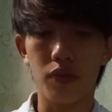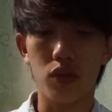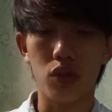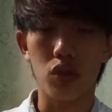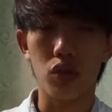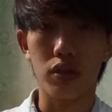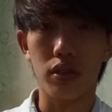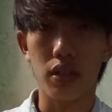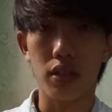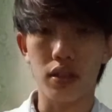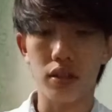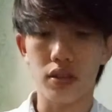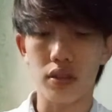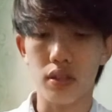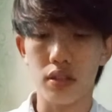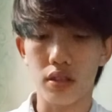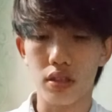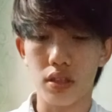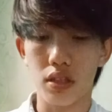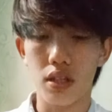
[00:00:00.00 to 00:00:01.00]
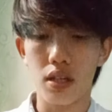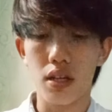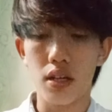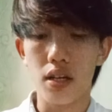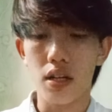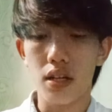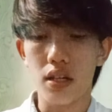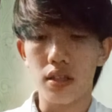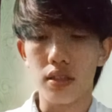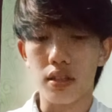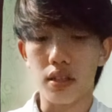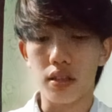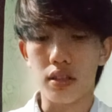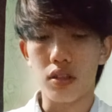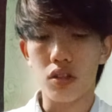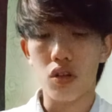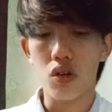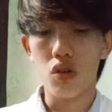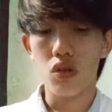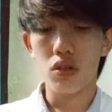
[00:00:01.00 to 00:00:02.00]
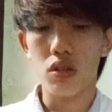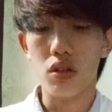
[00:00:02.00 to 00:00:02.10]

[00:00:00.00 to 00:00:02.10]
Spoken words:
The role of thylakoid